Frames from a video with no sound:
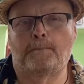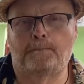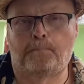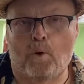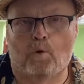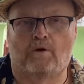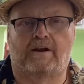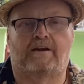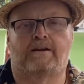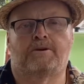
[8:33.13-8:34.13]

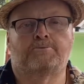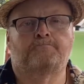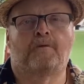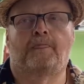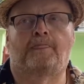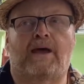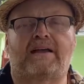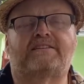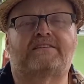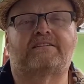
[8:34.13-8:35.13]
boring.
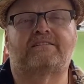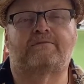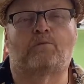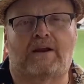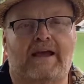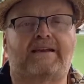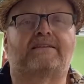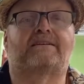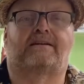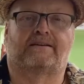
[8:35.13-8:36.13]
That's what I
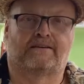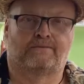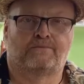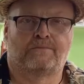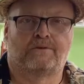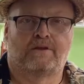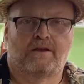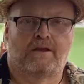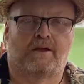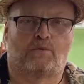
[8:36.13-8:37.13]
can tell you.
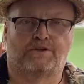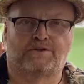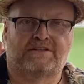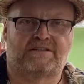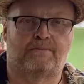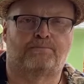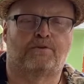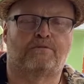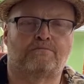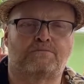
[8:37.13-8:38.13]
It was
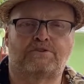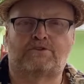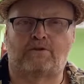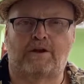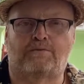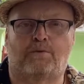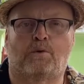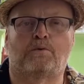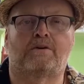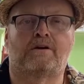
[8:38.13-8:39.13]
simple,
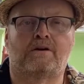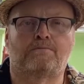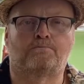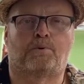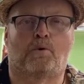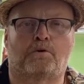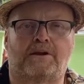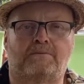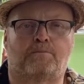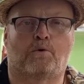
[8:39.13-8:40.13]
straightforward,
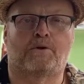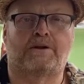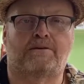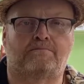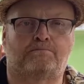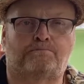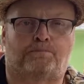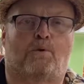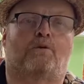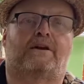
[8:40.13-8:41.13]
Boring, boring,
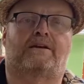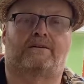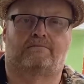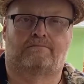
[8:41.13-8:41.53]
boring.